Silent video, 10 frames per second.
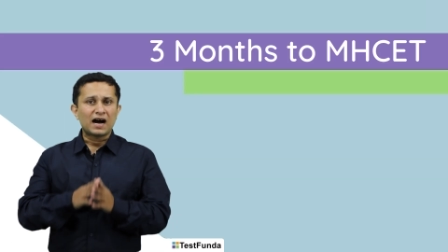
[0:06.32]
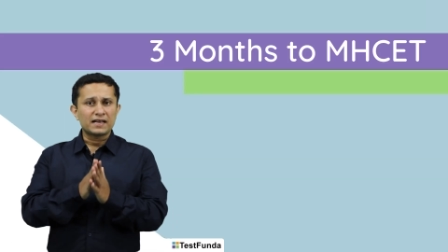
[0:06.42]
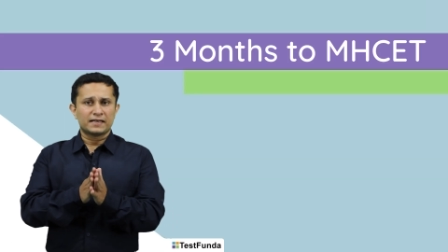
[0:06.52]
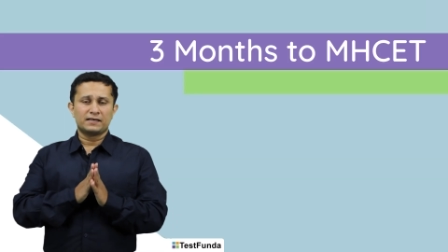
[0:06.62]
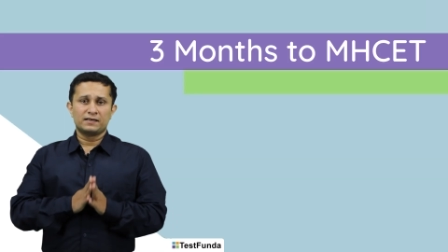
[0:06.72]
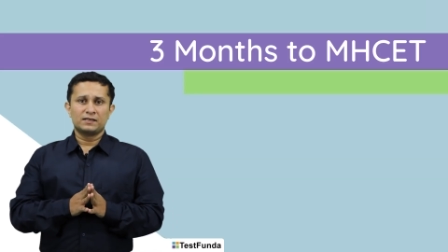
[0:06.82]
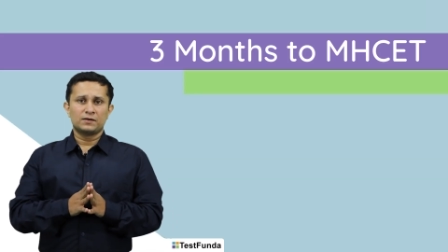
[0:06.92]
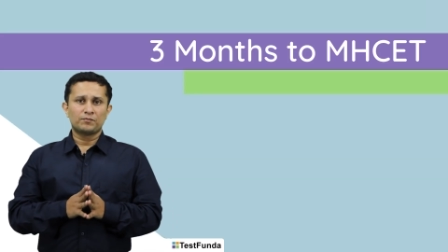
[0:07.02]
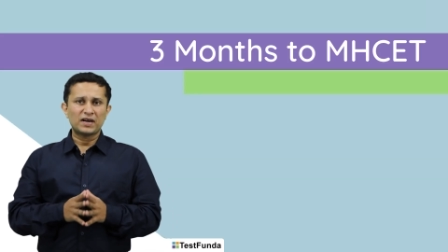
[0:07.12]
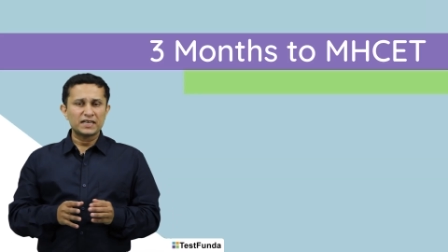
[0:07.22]
Hi,
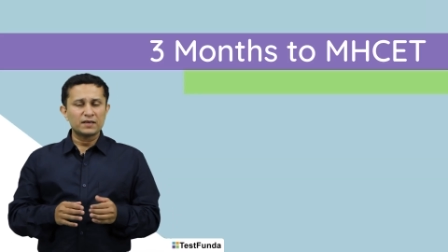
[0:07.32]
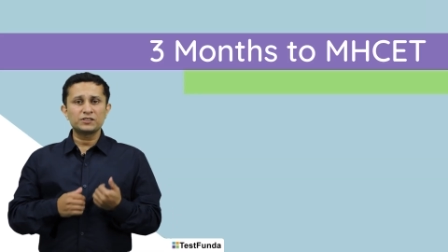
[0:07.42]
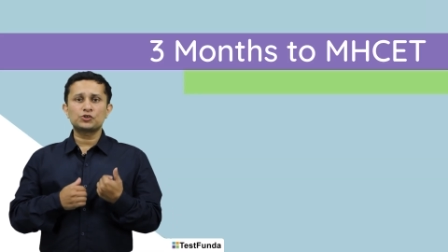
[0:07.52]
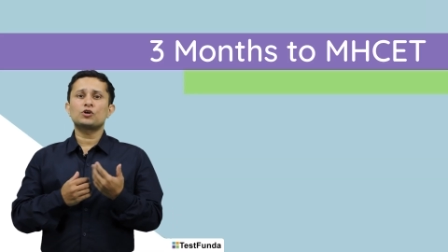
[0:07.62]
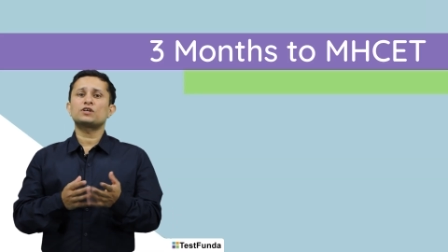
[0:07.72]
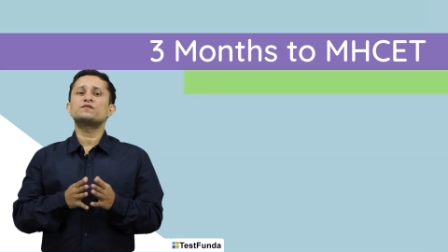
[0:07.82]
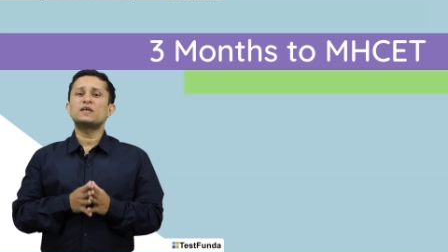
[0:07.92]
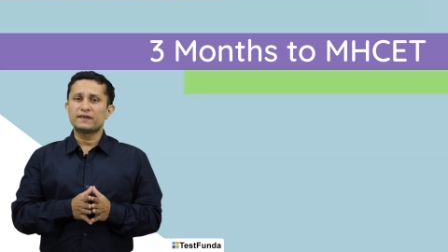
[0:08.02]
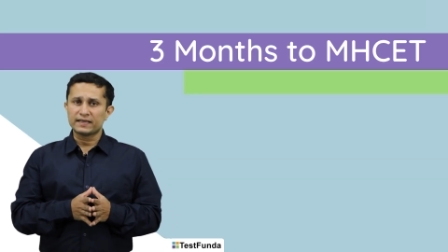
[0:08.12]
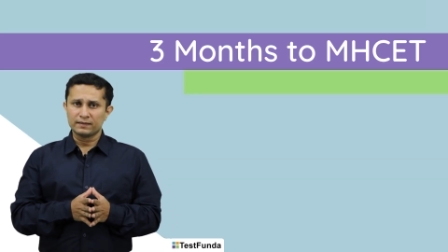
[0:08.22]
my name is Gaurav
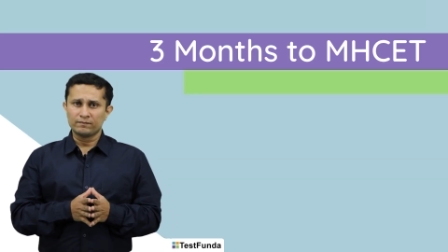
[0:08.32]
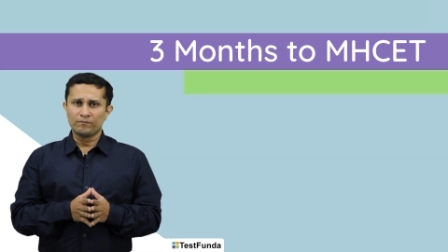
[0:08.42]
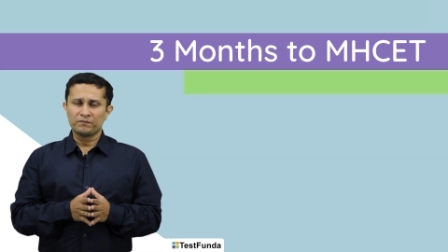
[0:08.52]
Dave